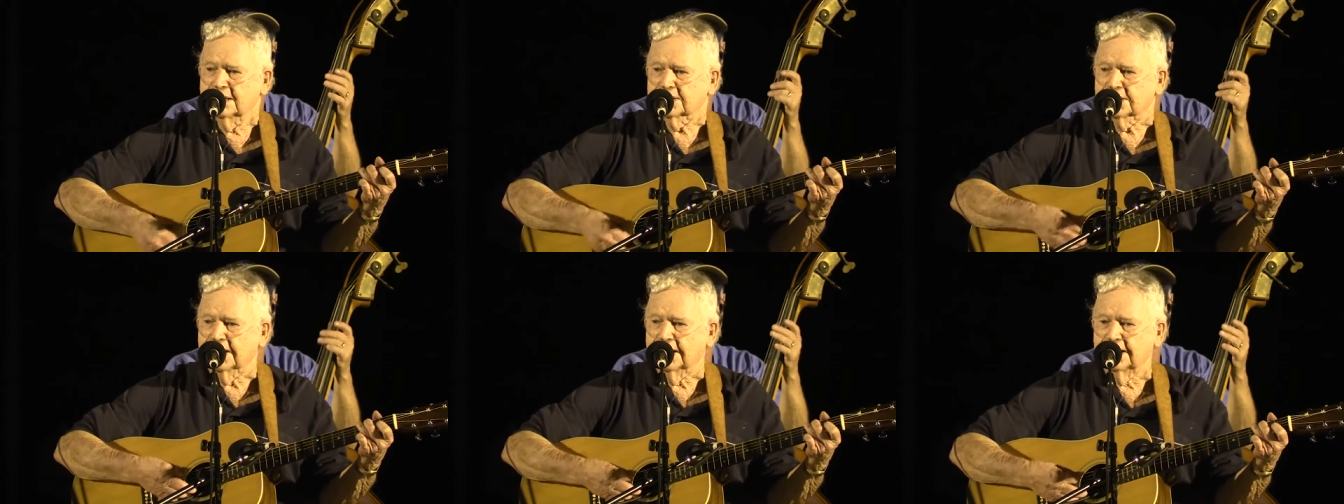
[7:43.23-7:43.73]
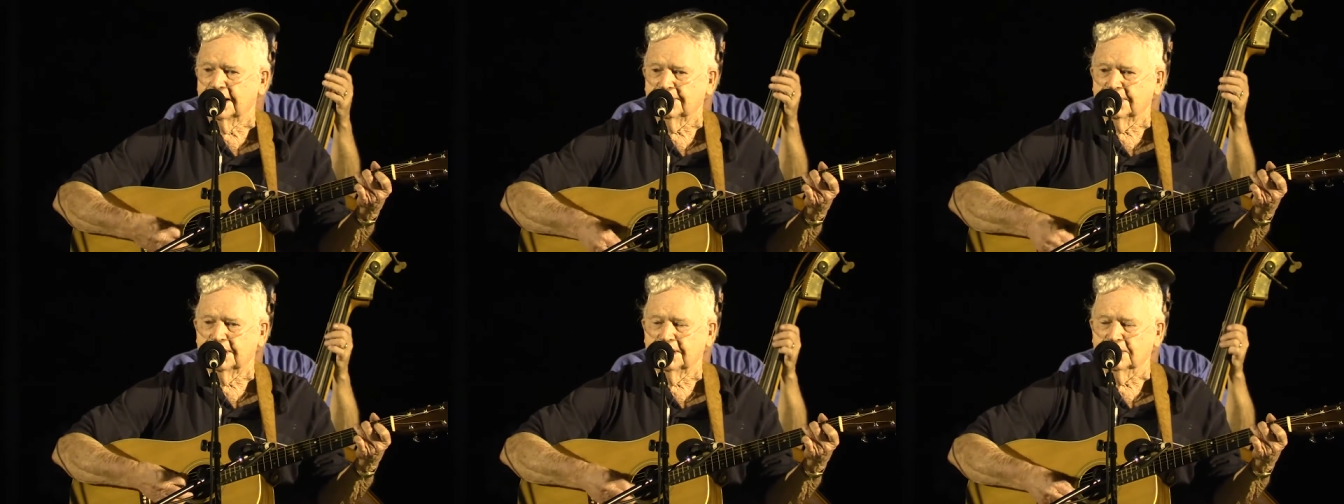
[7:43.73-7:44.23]
Today
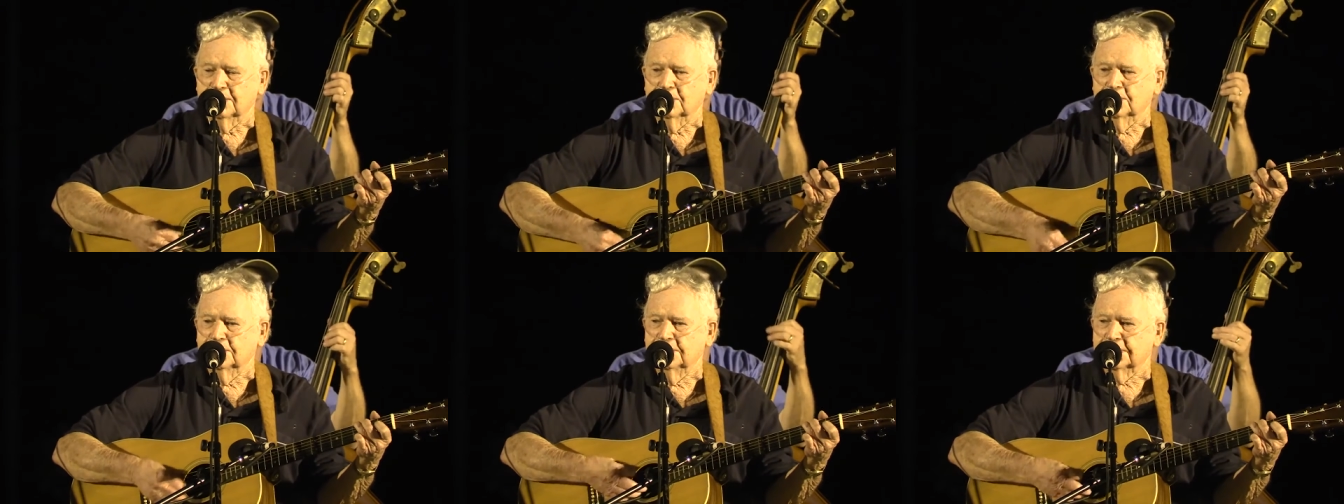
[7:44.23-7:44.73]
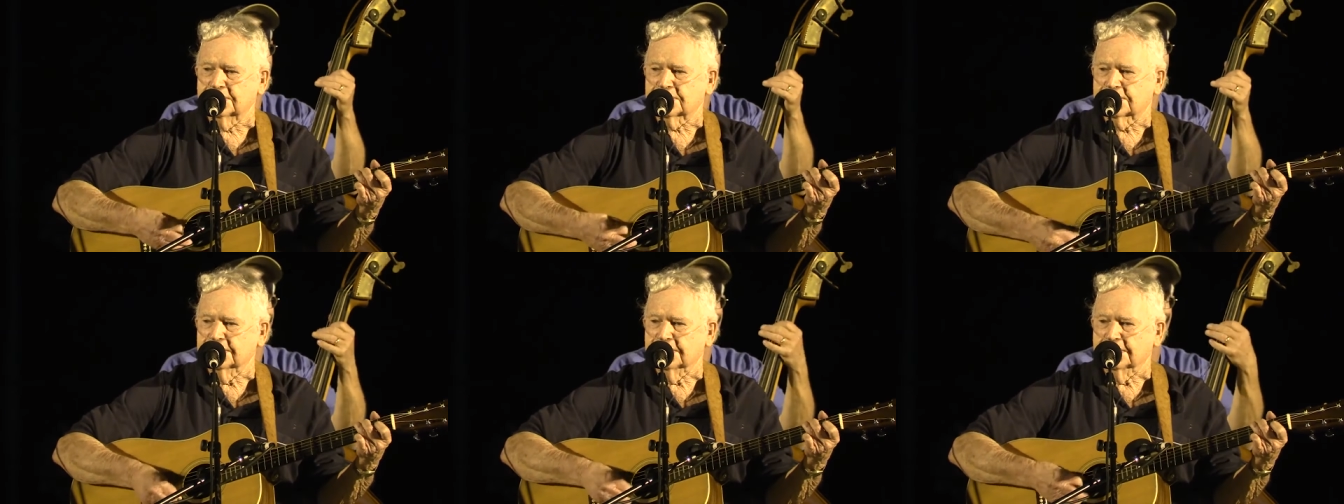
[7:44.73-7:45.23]
I've got old
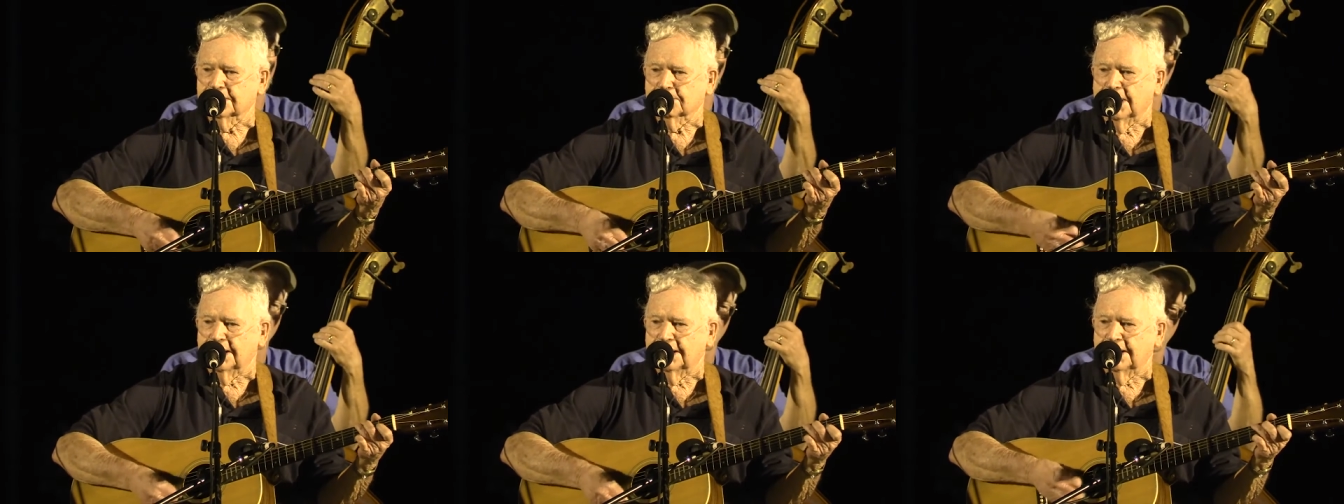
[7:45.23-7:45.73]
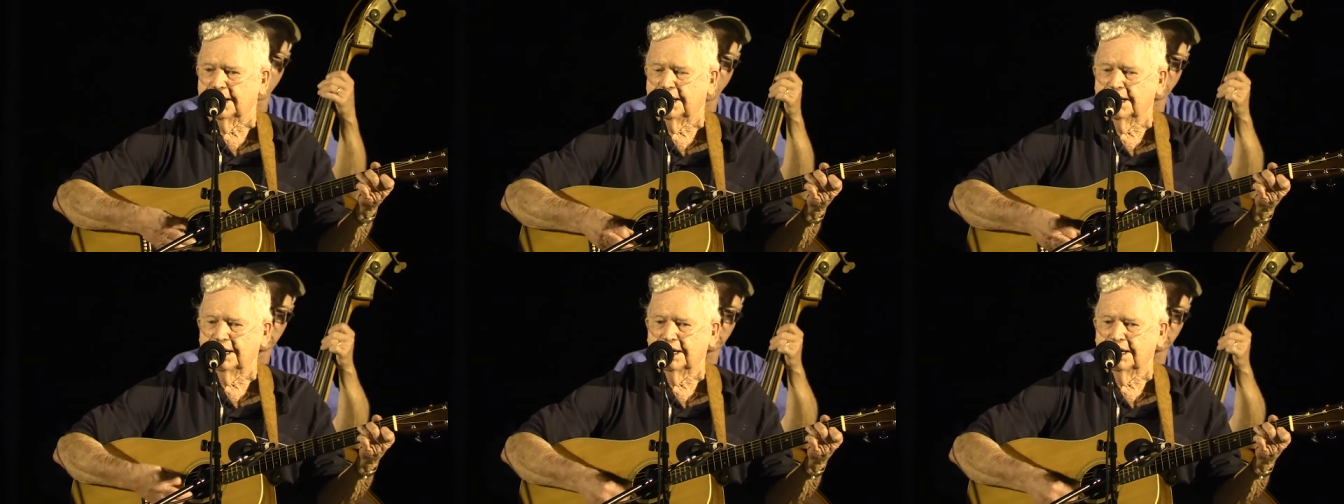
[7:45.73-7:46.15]
Dixie in my eye.